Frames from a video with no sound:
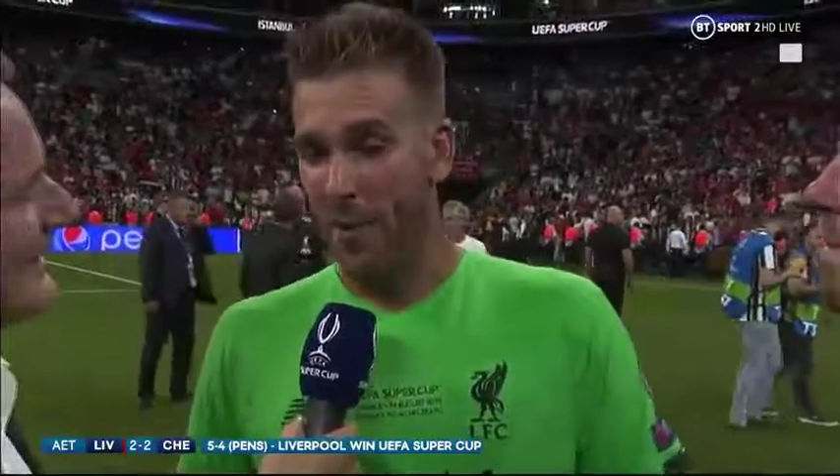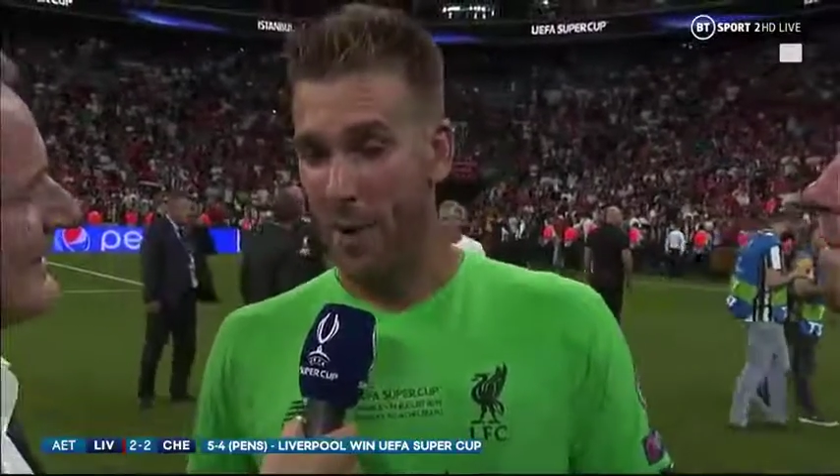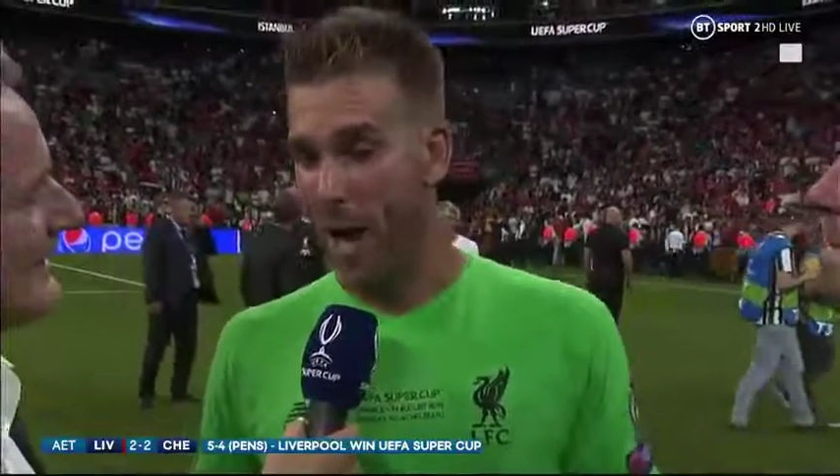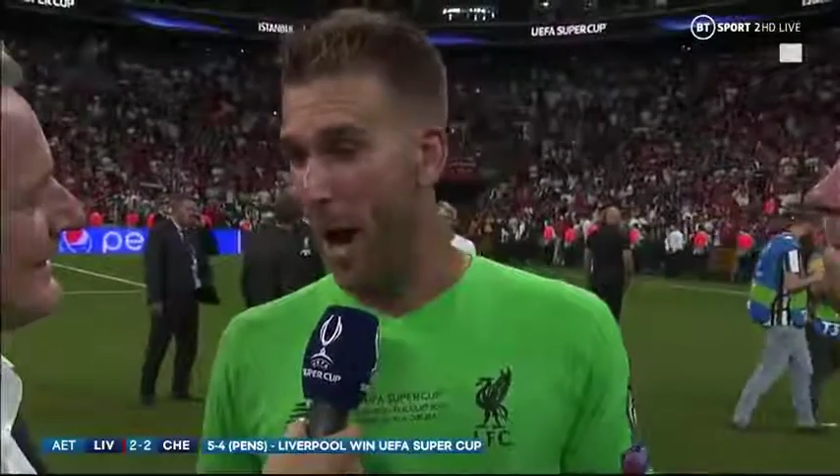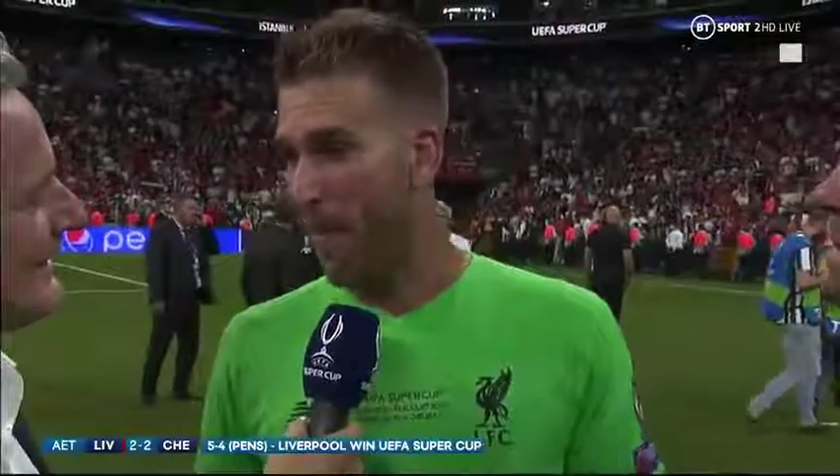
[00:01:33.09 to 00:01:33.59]

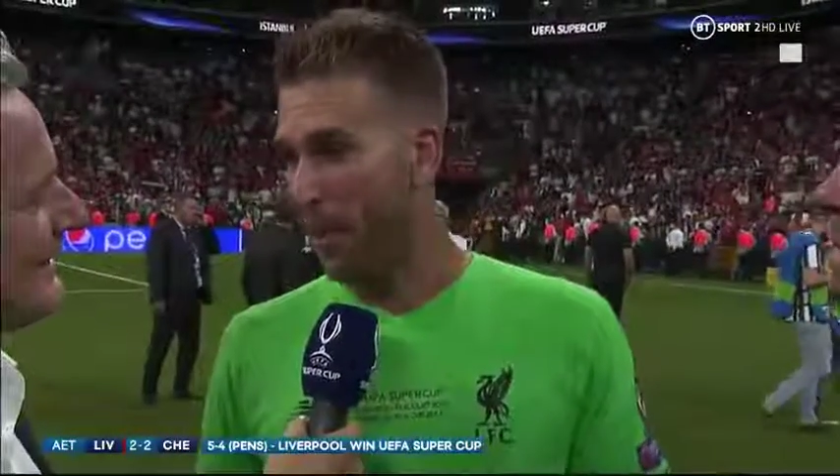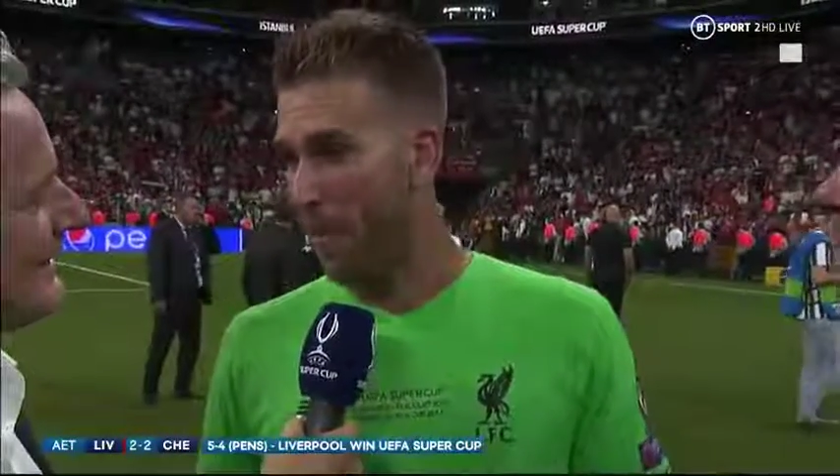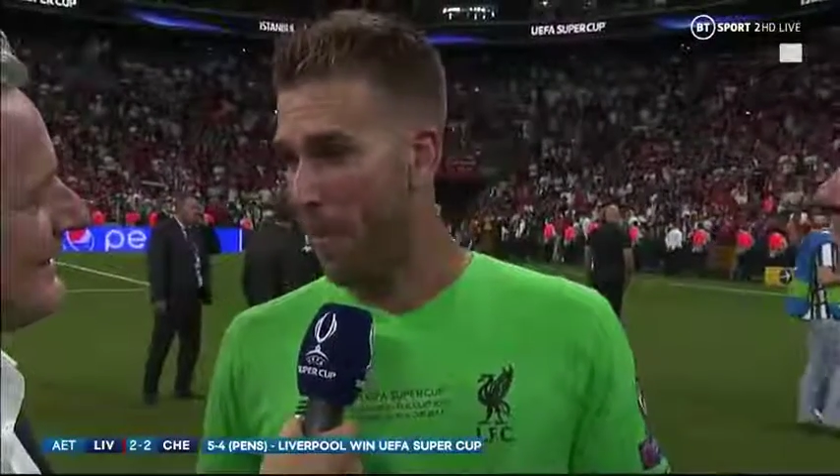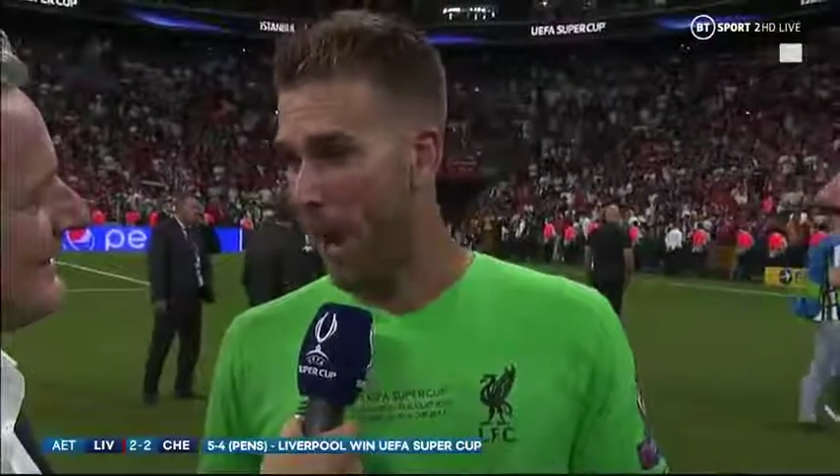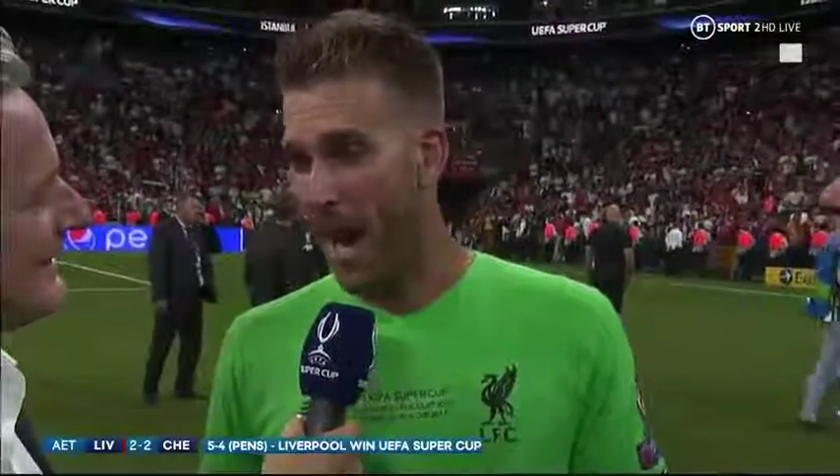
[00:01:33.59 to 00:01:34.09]
really happy
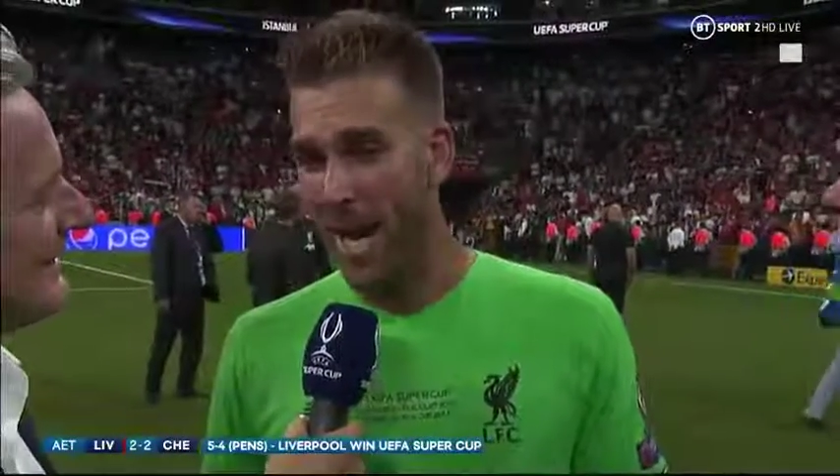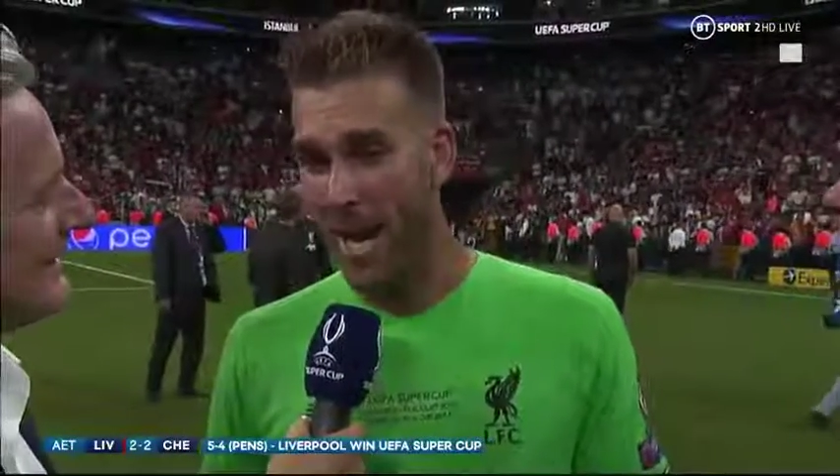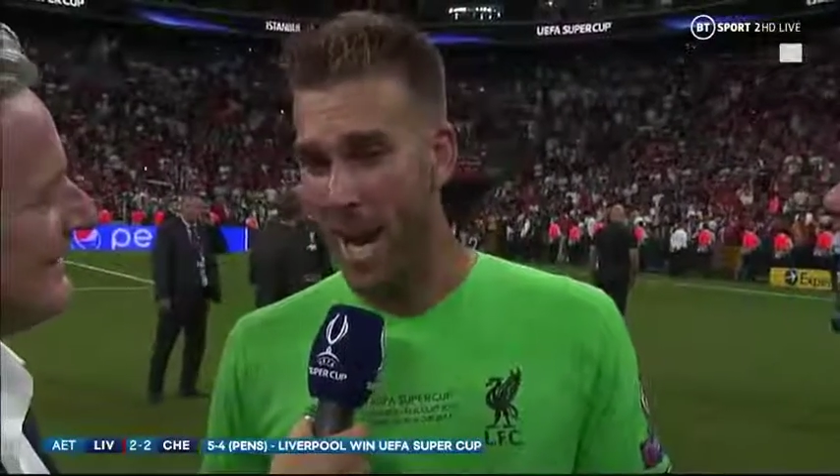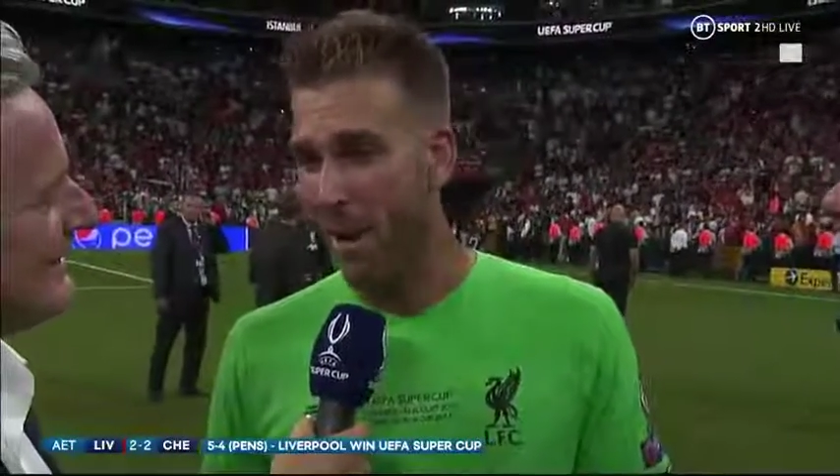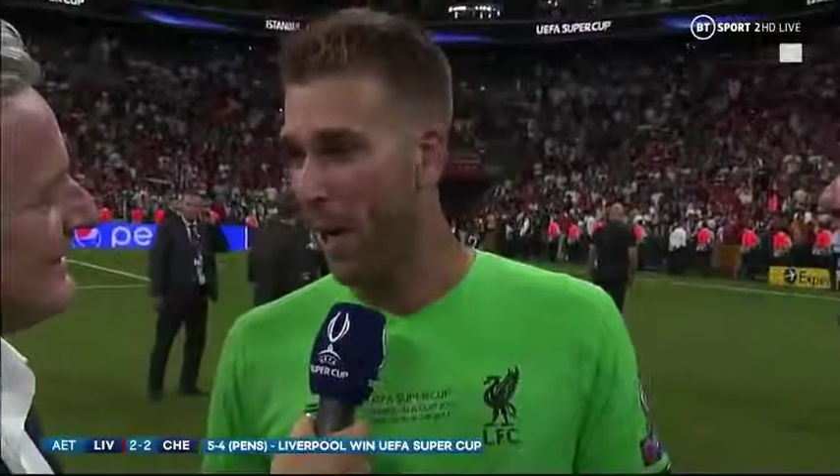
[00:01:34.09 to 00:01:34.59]
to play
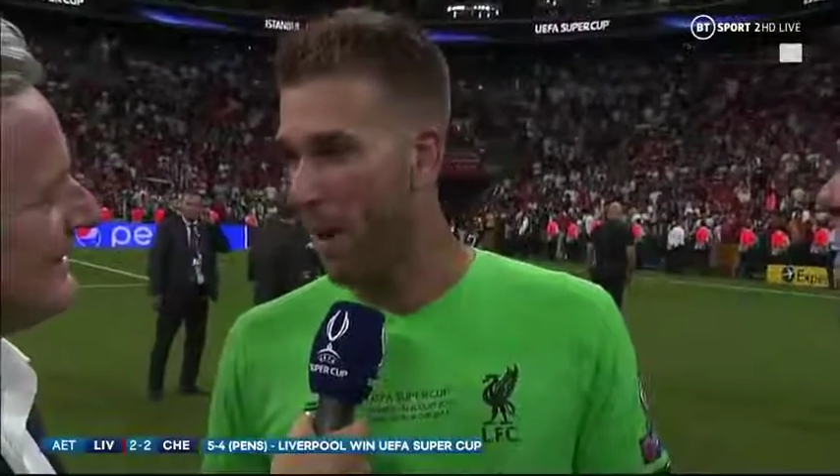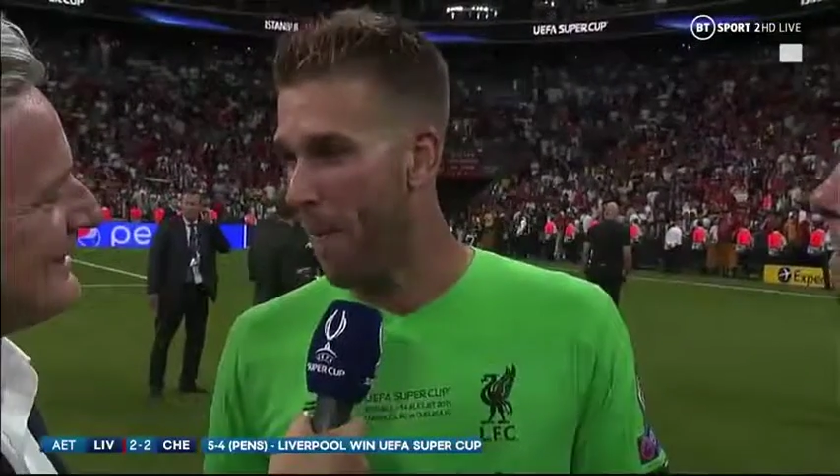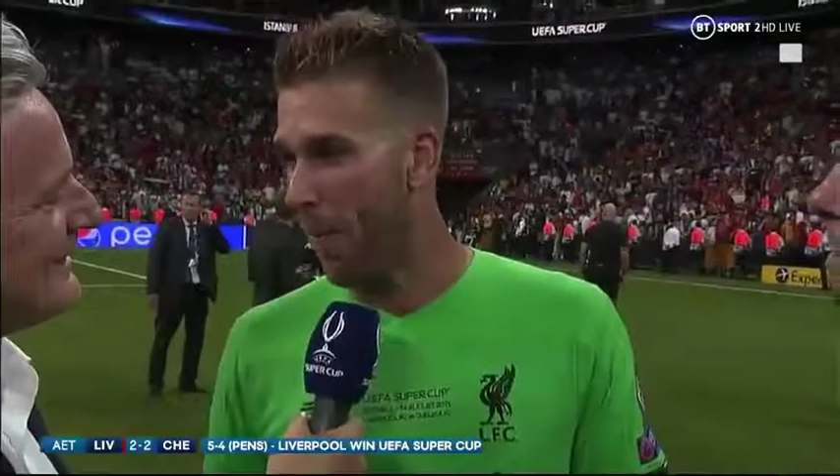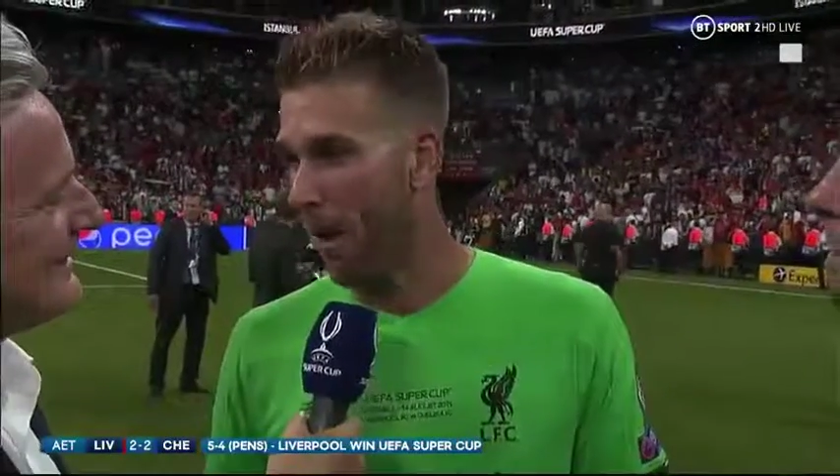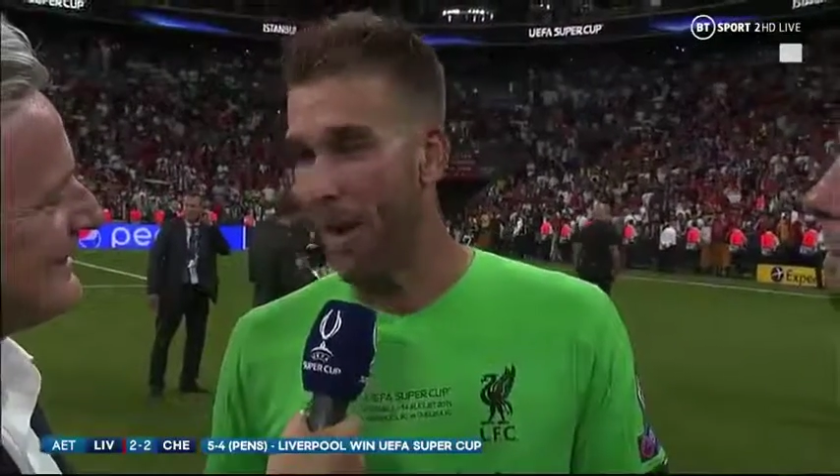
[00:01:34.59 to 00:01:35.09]
here at
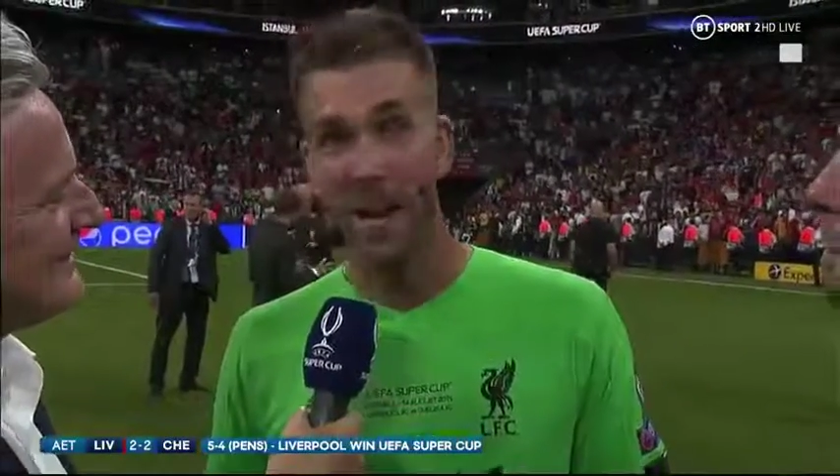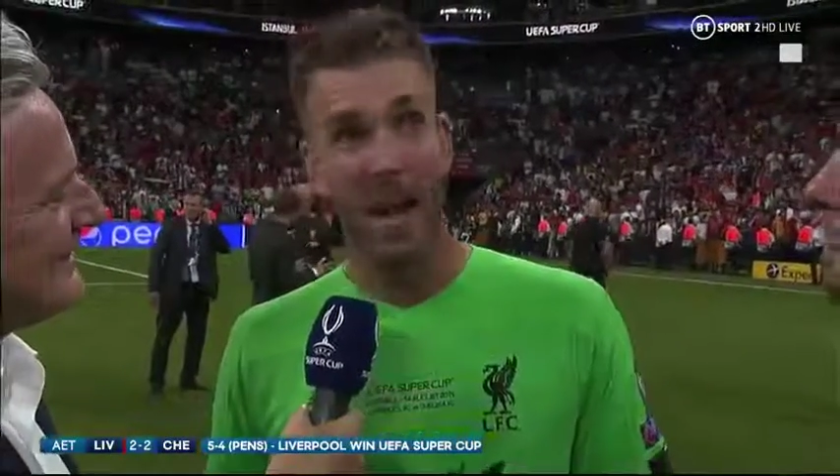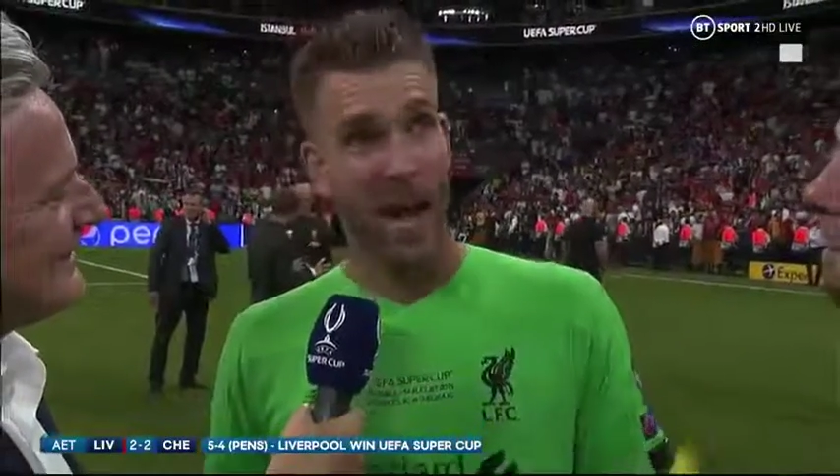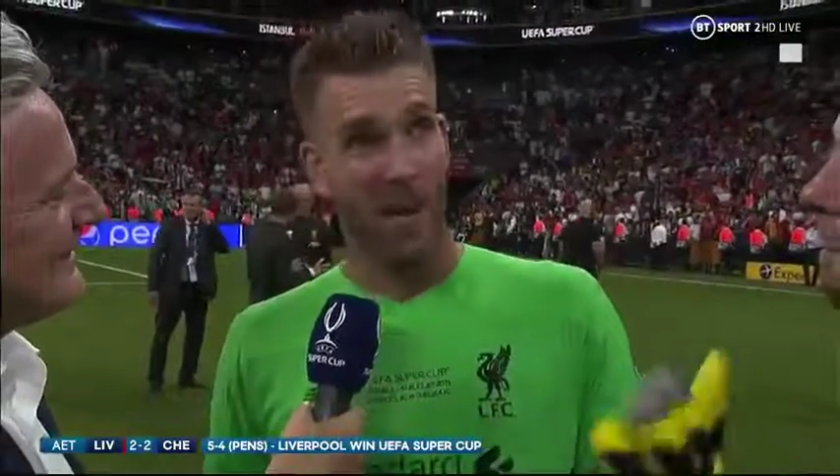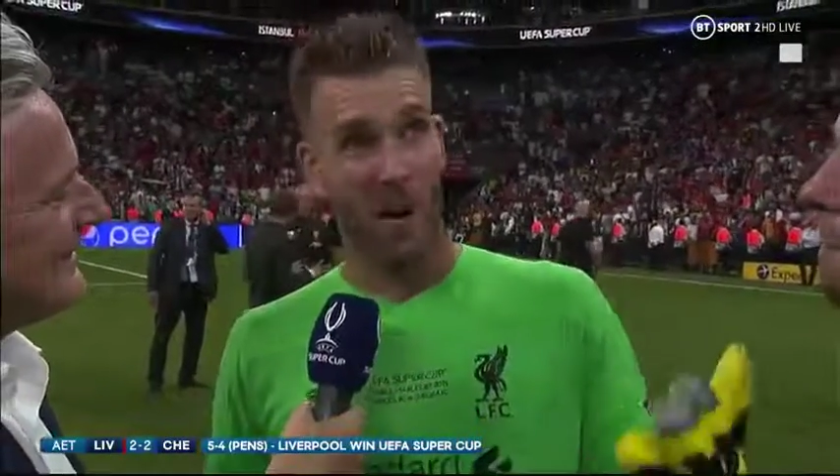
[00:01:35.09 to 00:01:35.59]
Liverpool
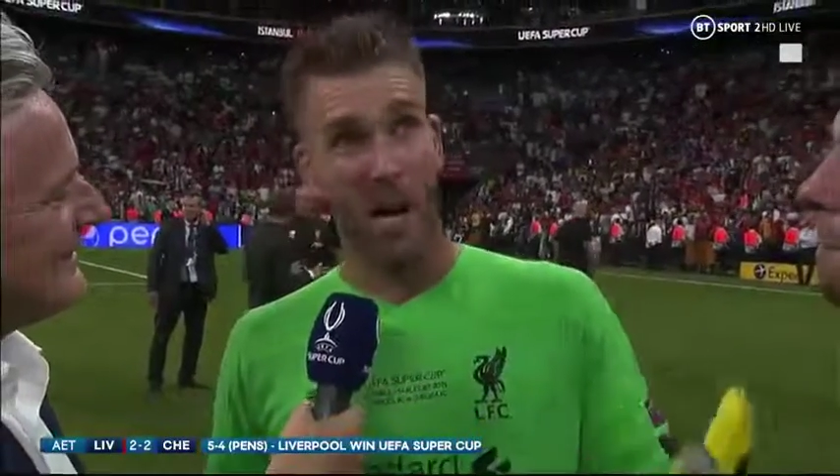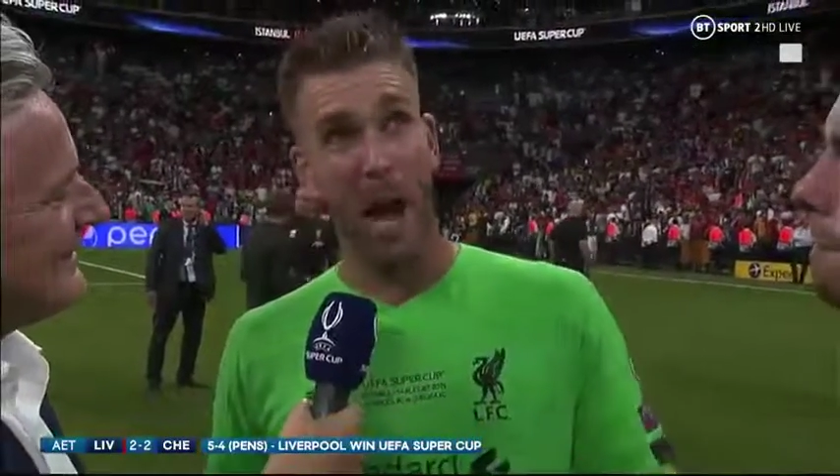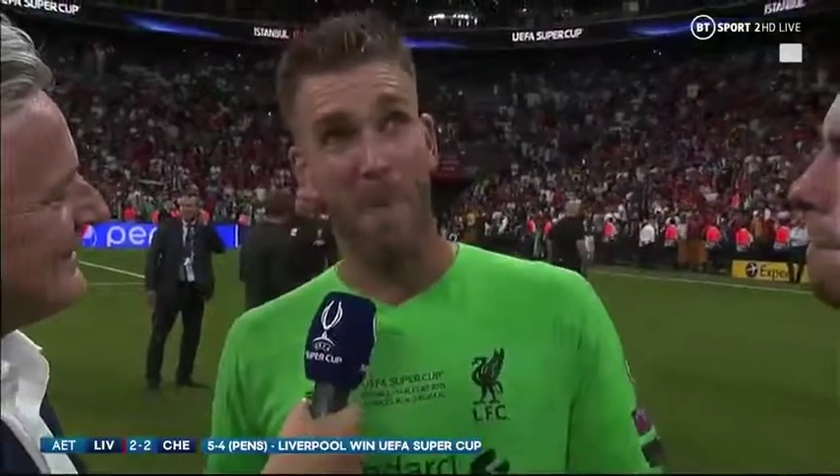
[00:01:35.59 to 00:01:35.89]
and really